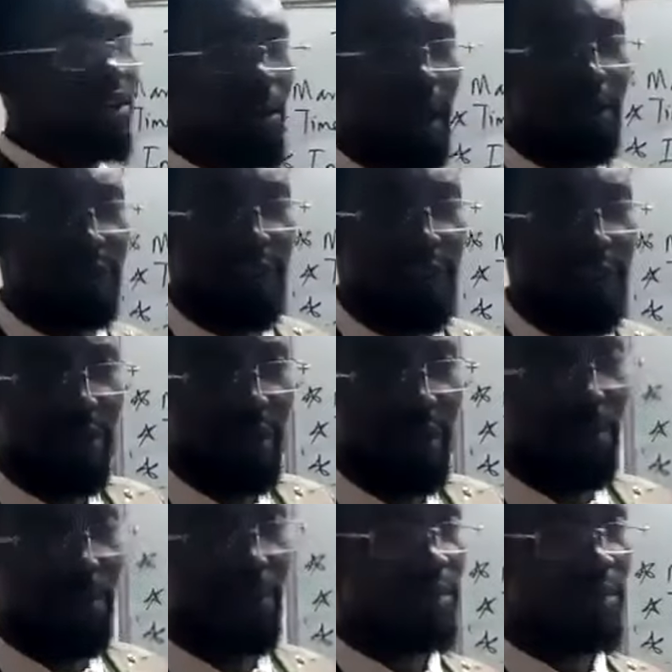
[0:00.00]
come out
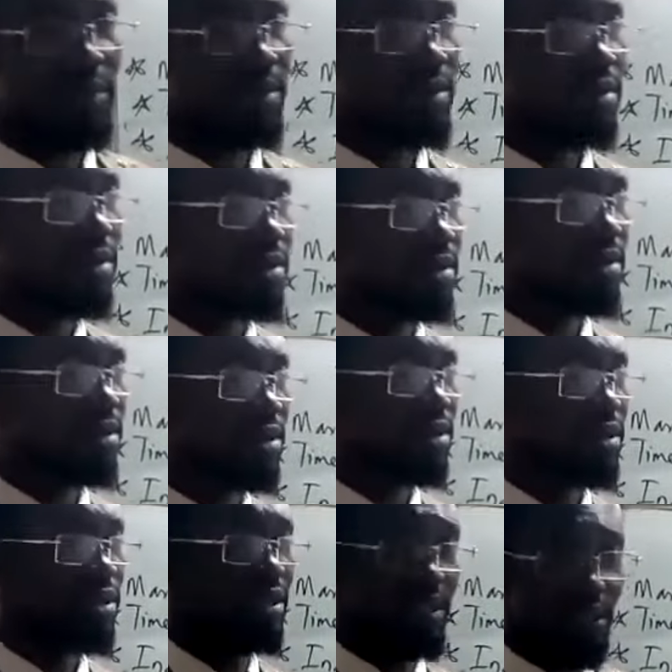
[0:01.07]
favorable.
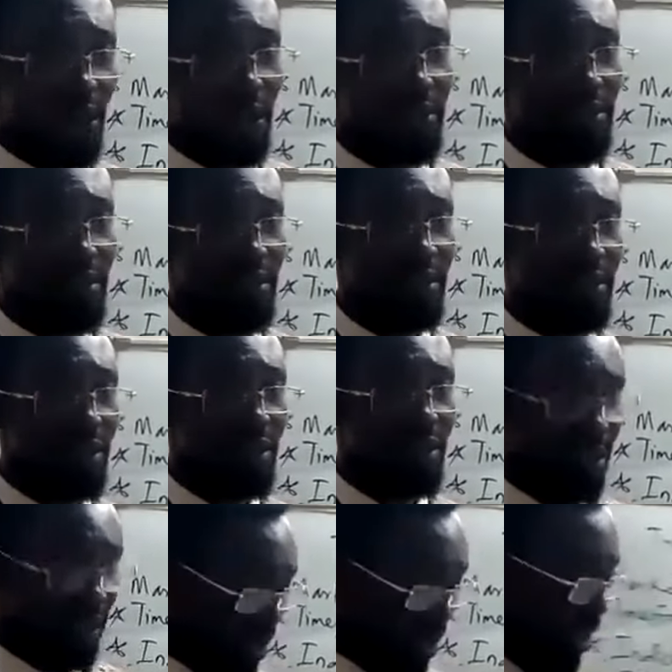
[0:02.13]
Is it not?
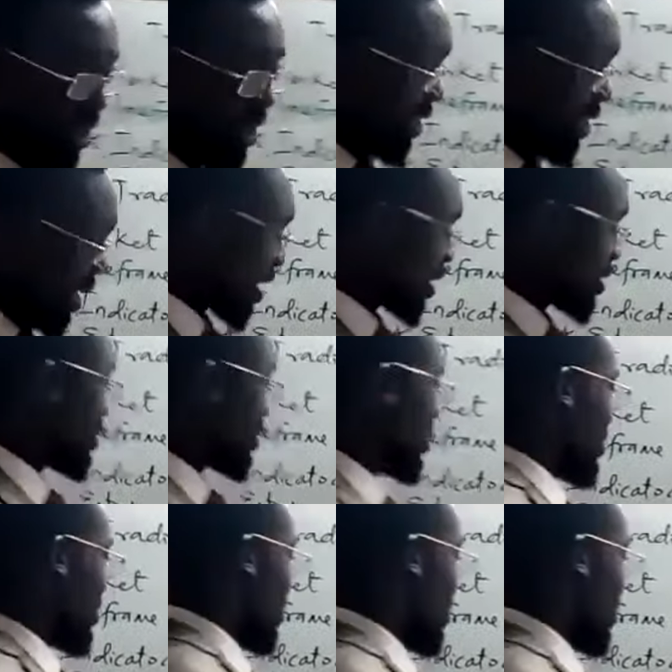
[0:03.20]
Yes.